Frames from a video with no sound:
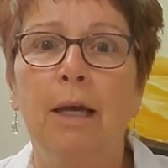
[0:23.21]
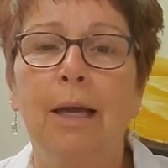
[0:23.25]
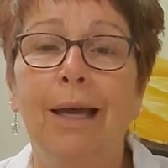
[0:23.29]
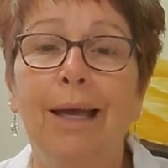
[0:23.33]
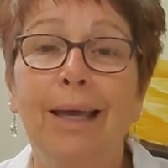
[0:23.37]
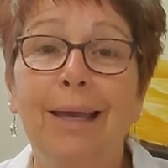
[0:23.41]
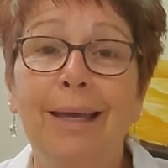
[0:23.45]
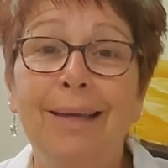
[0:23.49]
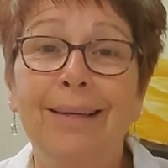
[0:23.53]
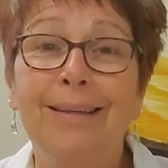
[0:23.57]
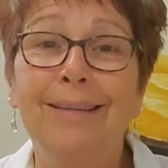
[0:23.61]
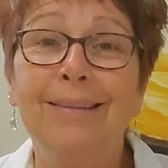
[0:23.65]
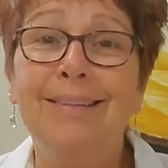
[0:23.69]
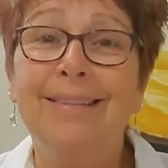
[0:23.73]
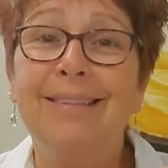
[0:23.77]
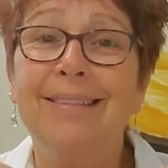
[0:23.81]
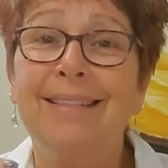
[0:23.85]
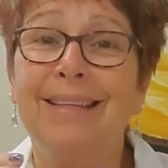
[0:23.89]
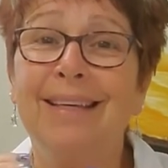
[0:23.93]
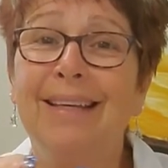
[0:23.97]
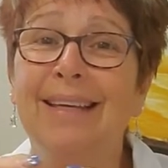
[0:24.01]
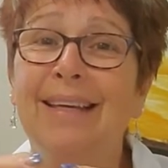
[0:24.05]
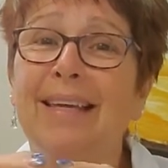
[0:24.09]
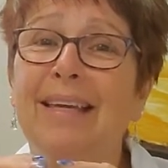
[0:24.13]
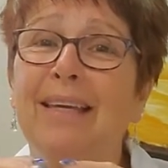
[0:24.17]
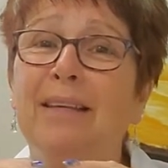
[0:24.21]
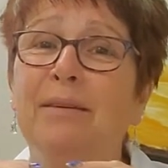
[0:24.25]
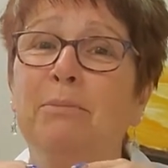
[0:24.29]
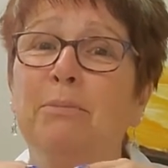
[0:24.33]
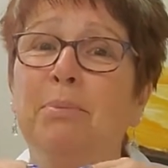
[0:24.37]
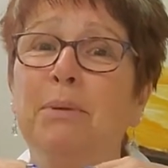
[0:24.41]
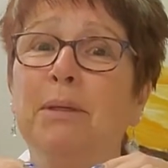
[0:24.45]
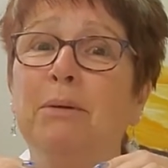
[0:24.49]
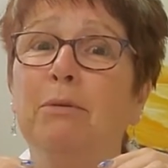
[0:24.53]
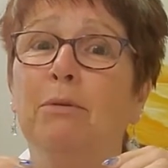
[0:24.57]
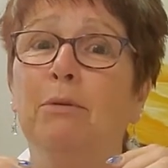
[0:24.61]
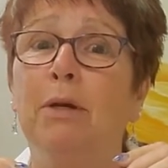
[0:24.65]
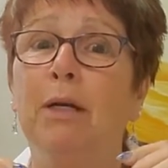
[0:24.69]
and it can
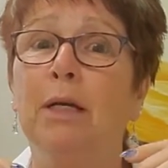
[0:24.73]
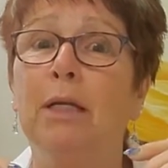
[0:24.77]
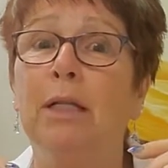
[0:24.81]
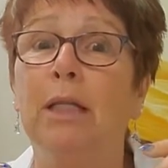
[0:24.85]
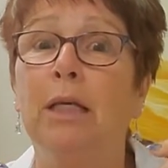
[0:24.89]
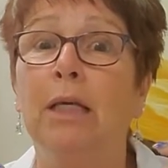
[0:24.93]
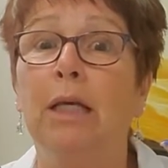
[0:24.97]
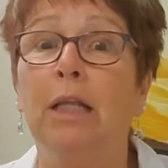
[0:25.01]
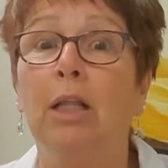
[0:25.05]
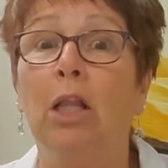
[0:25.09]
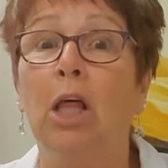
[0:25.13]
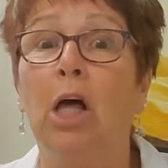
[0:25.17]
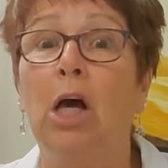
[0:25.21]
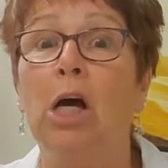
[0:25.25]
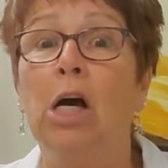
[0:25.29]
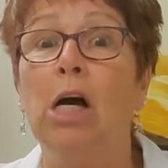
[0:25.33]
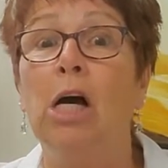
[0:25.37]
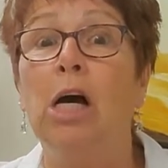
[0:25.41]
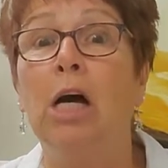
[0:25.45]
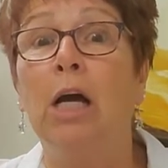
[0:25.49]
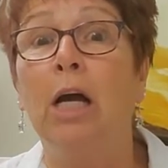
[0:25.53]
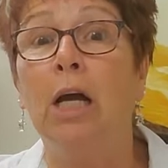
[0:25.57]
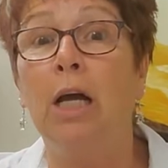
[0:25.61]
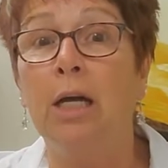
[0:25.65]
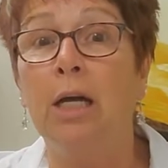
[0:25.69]
be really long.